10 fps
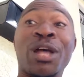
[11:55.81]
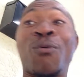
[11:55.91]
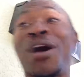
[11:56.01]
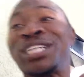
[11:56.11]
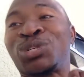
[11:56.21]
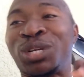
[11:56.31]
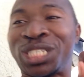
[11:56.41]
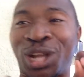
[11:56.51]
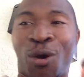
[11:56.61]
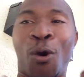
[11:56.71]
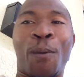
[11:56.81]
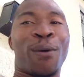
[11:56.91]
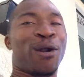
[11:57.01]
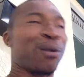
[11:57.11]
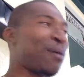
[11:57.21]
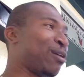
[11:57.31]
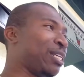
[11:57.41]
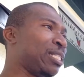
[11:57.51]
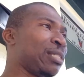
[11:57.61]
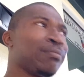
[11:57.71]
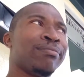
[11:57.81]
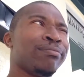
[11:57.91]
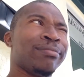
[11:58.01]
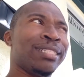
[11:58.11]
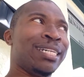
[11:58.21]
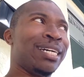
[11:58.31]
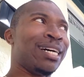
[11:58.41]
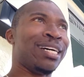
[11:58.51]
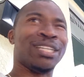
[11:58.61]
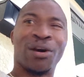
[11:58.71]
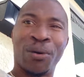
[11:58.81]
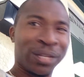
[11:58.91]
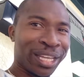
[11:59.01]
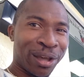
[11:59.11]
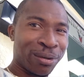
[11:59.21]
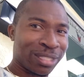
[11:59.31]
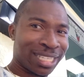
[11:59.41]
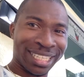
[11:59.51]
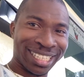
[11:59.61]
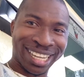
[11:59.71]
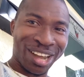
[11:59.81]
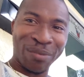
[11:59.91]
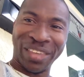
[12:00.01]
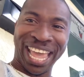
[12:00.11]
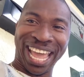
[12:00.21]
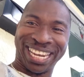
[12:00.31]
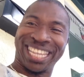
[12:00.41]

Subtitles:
Now watch what's the cool part about this. The Holy Ghost didn't come yet.